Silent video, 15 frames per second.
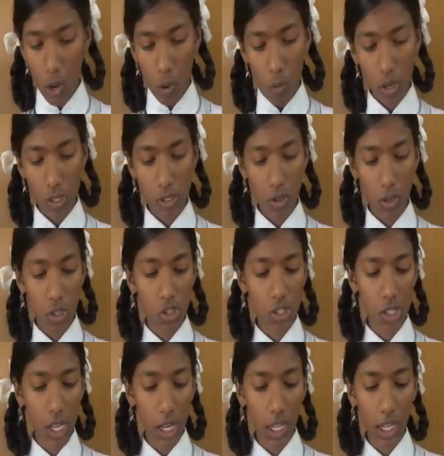was
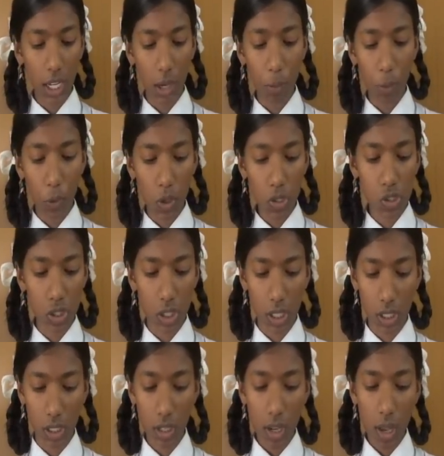originally composed
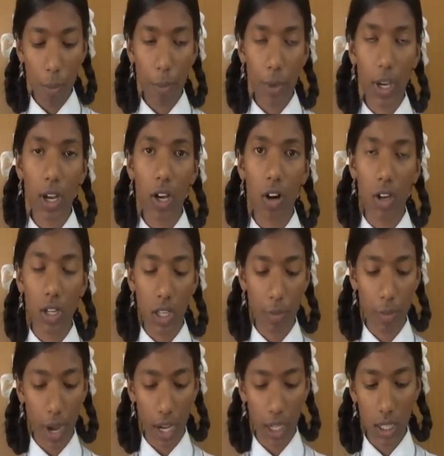in Bengali
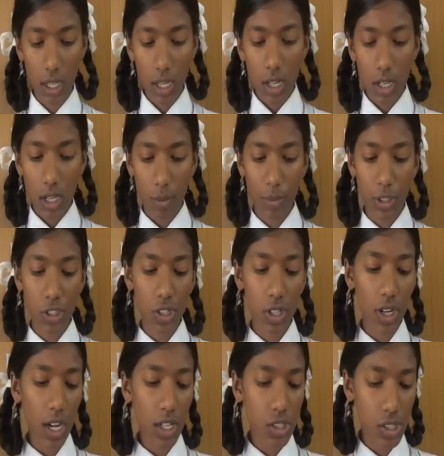by
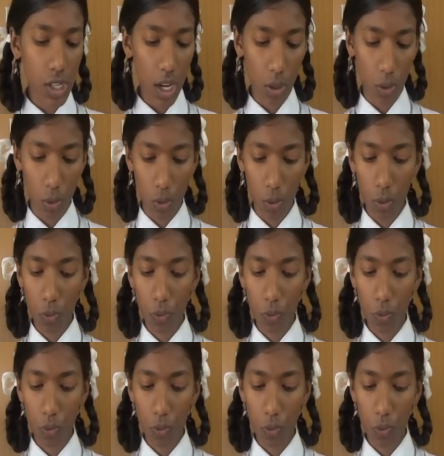Rabindranath Tagore.